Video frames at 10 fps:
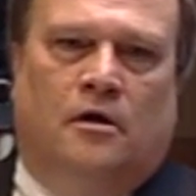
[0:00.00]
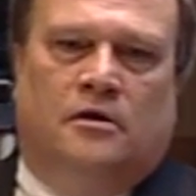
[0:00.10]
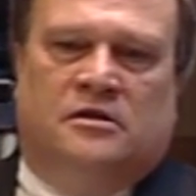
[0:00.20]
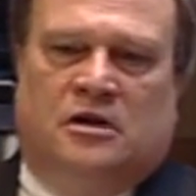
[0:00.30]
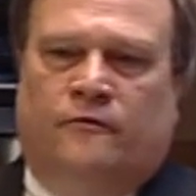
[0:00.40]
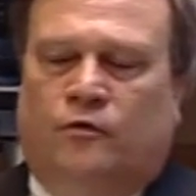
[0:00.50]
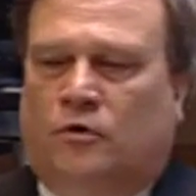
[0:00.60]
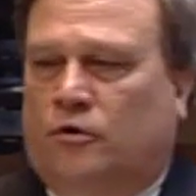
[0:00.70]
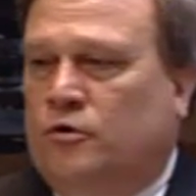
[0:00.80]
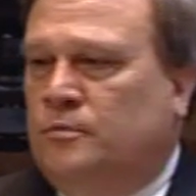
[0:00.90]
Several
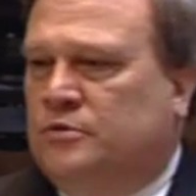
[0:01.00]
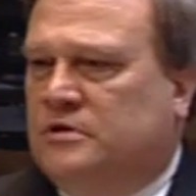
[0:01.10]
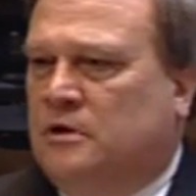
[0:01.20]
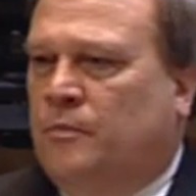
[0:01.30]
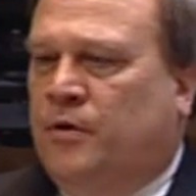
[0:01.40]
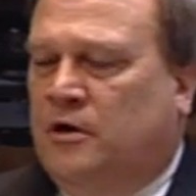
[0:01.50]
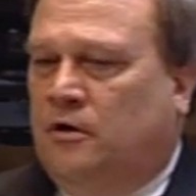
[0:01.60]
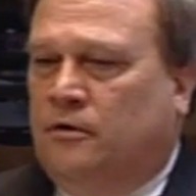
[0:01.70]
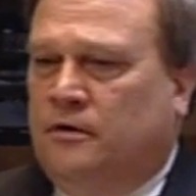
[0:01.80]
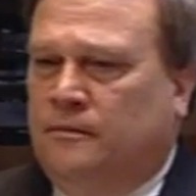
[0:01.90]
groups
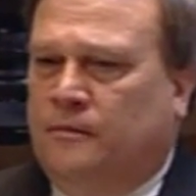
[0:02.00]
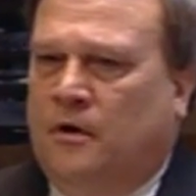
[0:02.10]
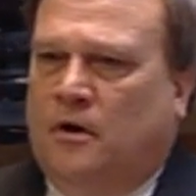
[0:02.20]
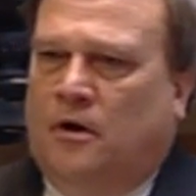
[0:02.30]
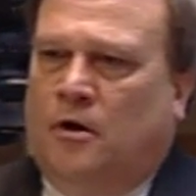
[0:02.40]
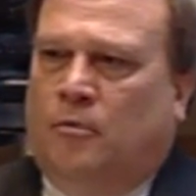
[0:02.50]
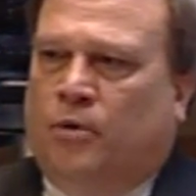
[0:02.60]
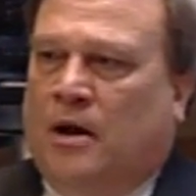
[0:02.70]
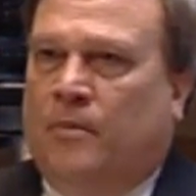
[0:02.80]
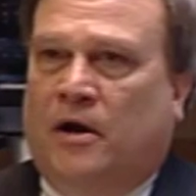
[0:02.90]
appeared,
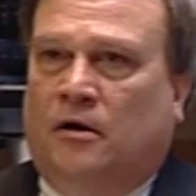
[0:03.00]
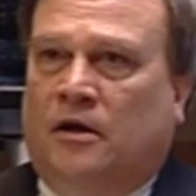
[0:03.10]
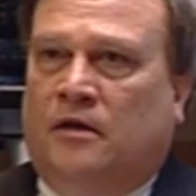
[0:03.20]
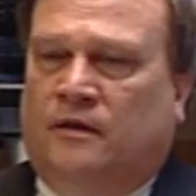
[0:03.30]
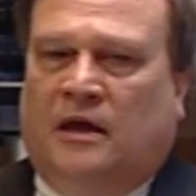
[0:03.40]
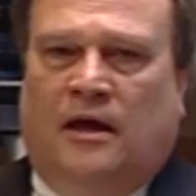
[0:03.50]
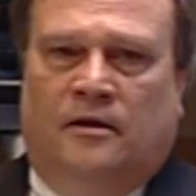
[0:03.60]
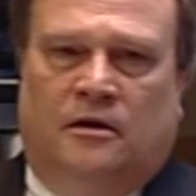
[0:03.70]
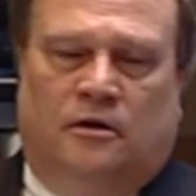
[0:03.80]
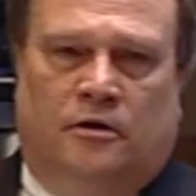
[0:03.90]
primarily the
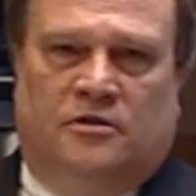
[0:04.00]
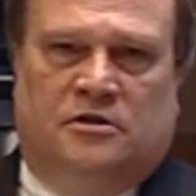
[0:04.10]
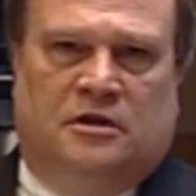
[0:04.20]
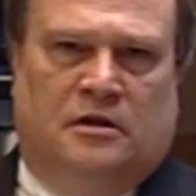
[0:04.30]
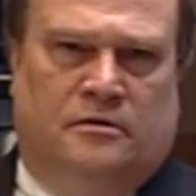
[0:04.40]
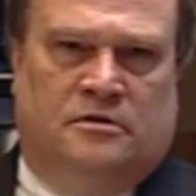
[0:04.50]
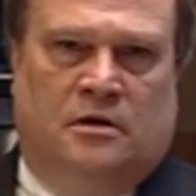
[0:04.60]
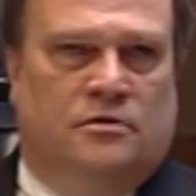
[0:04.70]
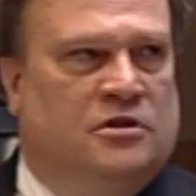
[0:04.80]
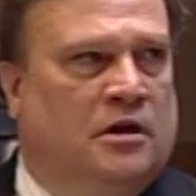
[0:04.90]
County Clerks
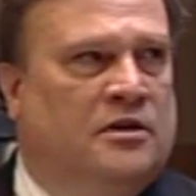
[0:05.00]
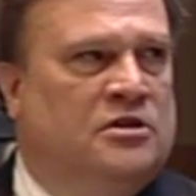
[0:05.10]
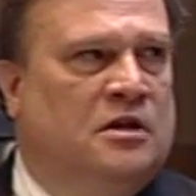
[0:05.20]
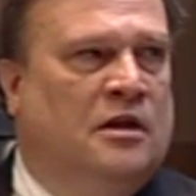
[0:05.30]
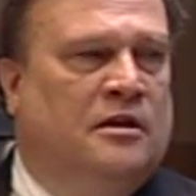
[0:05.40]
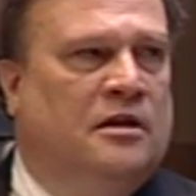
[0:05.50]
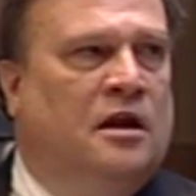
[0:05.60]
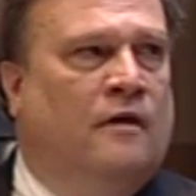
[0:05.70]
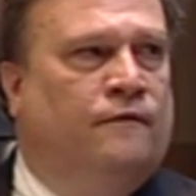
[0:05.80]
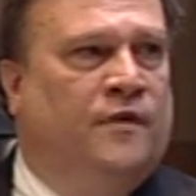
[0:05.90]
Association, and did
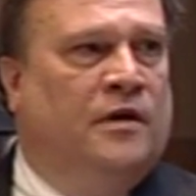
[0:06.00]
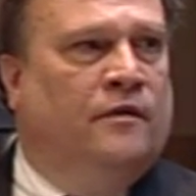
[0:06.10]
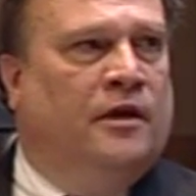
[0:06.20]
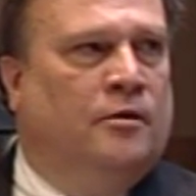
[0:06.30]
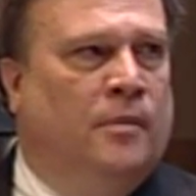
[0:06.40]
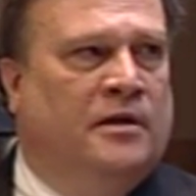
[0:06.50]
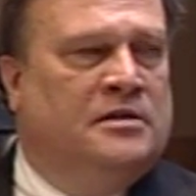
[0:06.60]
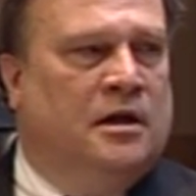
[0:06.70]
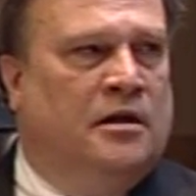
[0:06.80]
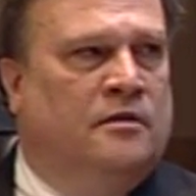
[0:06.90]
not feel they could
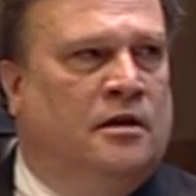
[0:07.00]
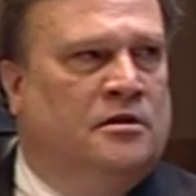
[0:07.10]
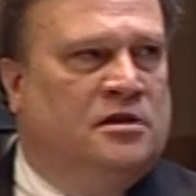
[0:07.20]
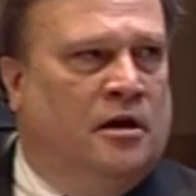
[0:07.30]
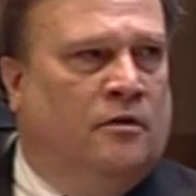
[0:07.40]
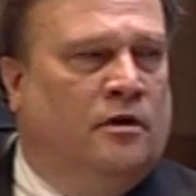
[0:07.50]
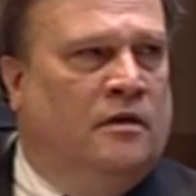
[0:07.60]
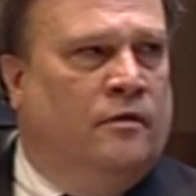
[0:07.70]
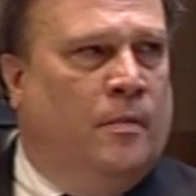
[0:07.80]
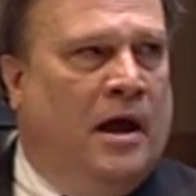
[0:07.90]
maintain the integrity
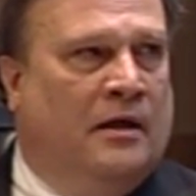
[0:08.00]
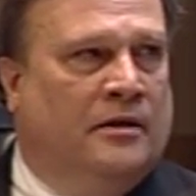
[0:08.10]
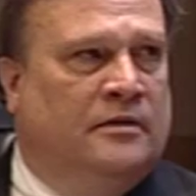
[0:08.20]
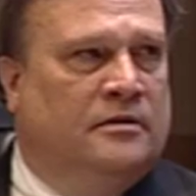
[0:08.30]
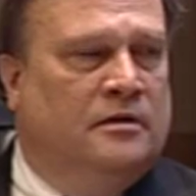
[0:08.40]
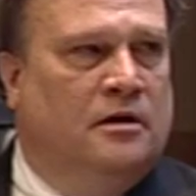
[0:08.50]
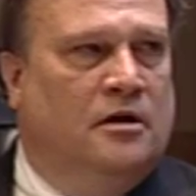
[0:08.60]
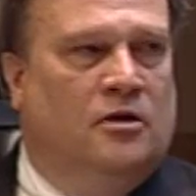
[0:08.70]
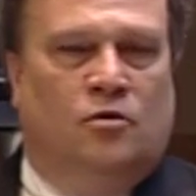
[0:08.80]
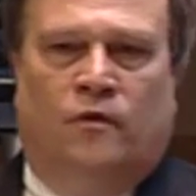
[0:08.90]
of the ballot
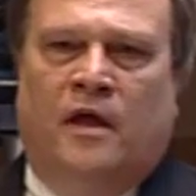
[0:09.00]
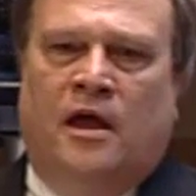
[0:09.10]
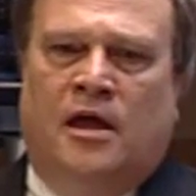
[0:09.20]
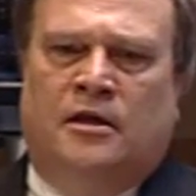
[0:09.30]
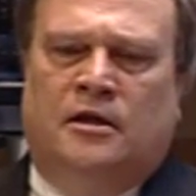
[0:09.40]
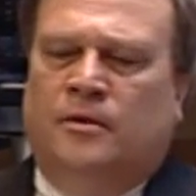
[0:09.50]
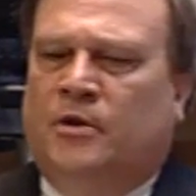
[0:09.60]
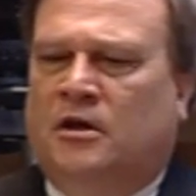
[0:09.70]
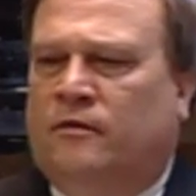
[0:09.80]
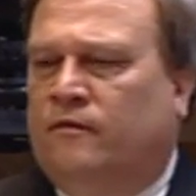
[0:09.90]
nor the
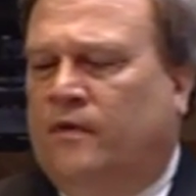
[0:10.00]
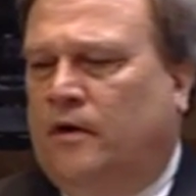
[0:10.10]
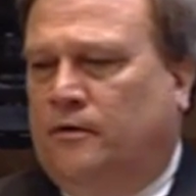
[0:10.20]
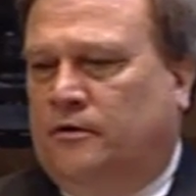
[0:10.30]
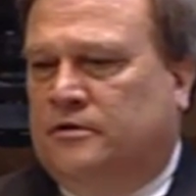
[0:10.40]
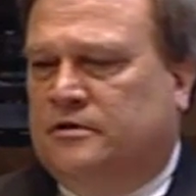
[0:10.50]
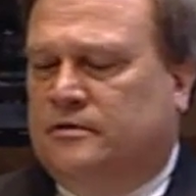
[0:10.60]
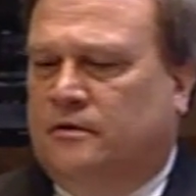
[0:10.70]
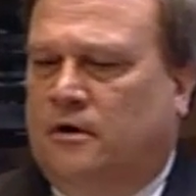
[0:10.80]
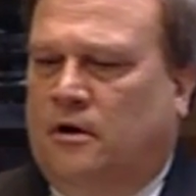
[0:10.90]
anonymity of the voters.